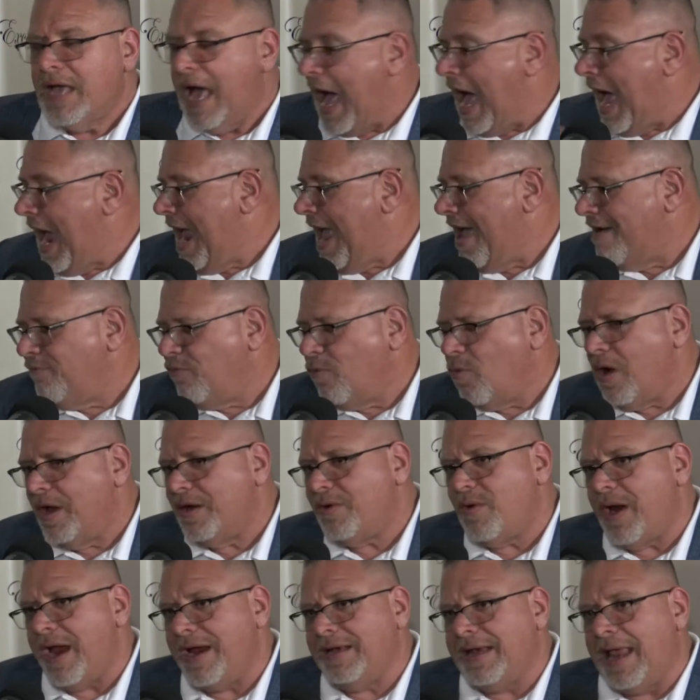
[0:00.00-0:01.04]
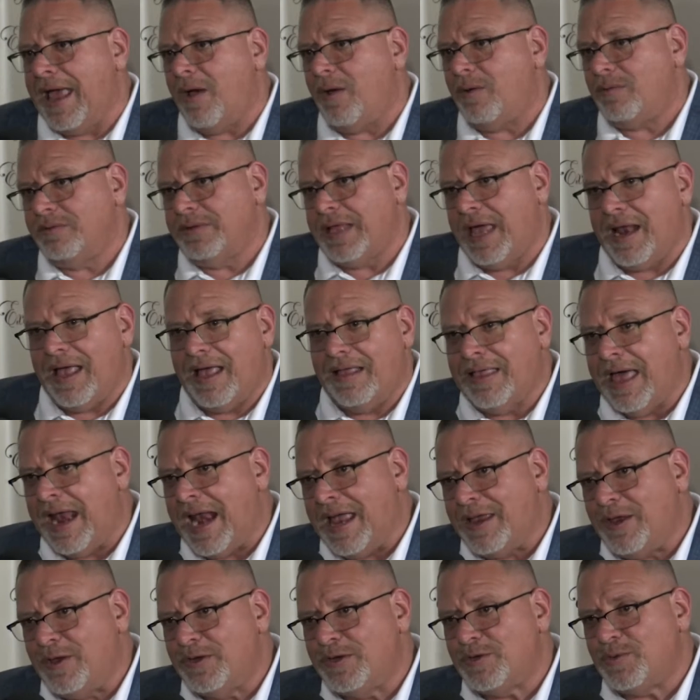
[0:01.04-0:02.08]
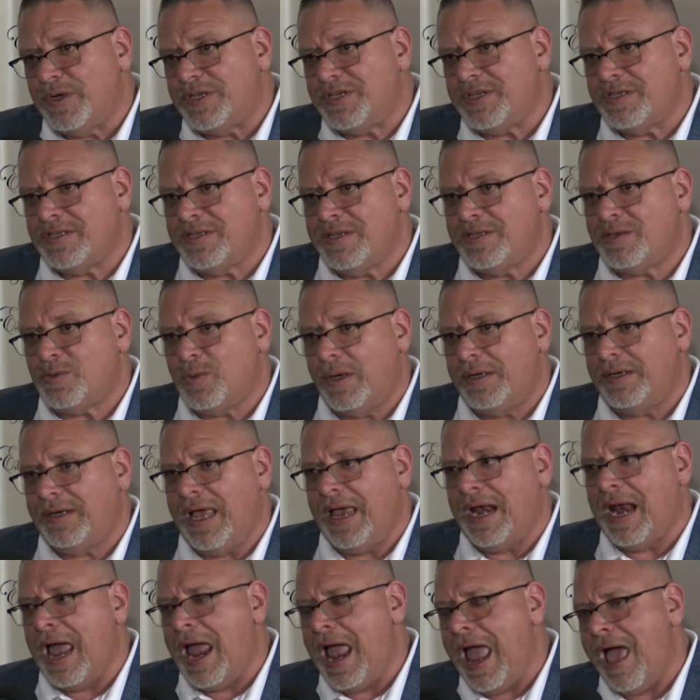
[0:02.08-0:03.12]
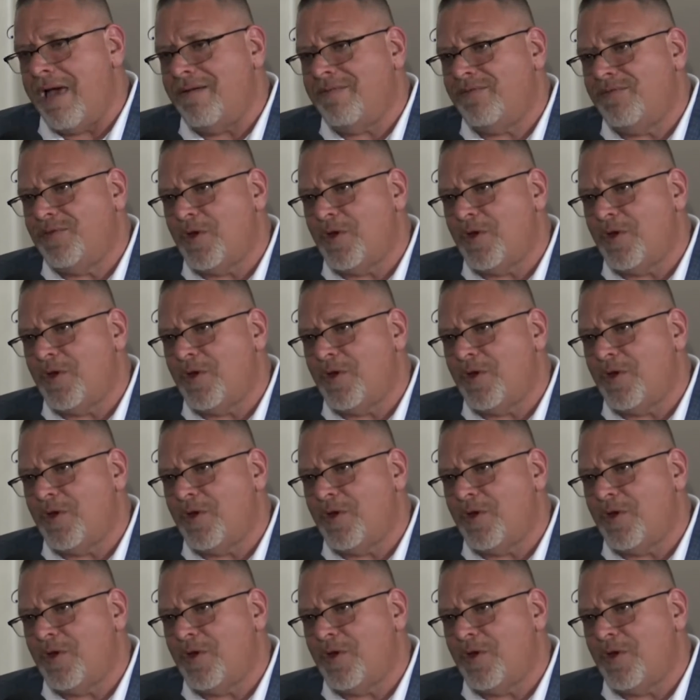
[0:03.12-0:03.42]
I have one right now that, that I use, which is this one, and I have